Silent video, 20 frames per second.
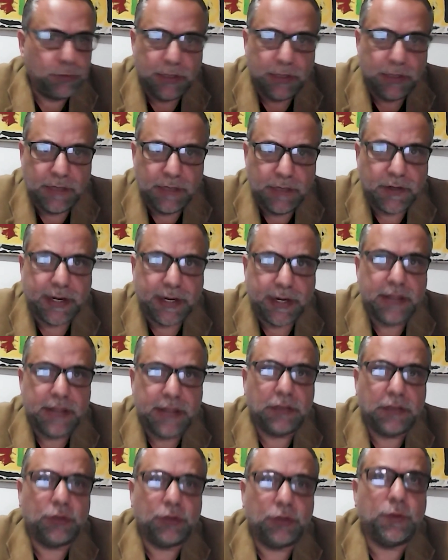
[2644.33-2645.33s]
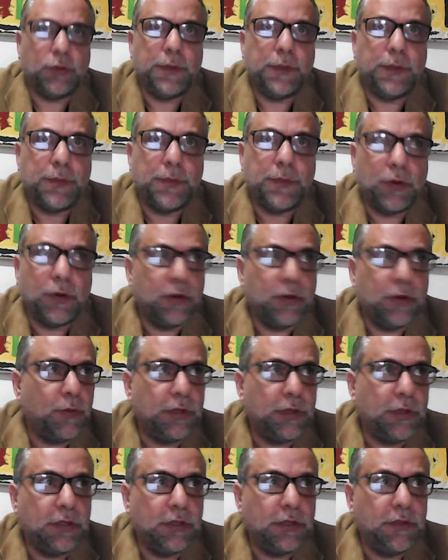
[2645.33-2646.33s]
give credit to people
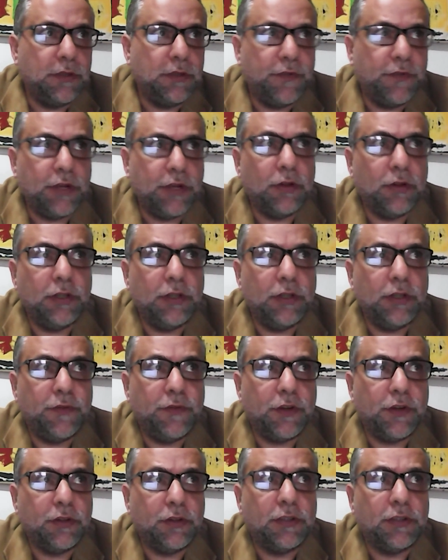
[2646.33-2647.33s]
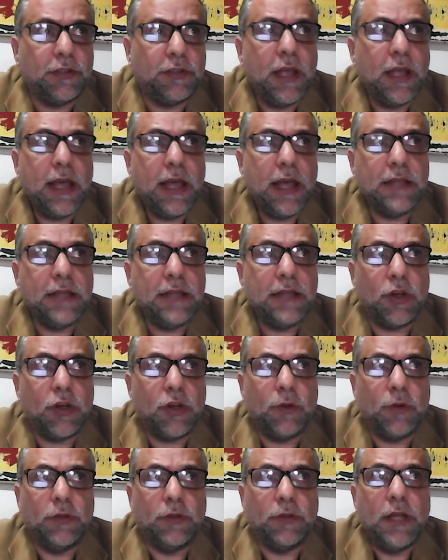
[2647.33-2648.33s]
with the difficulties and so
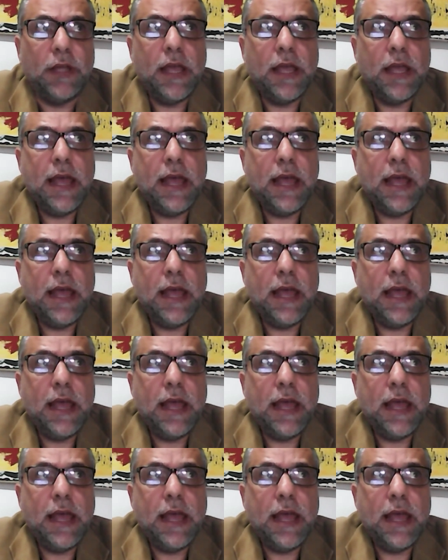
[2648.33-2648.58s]
on.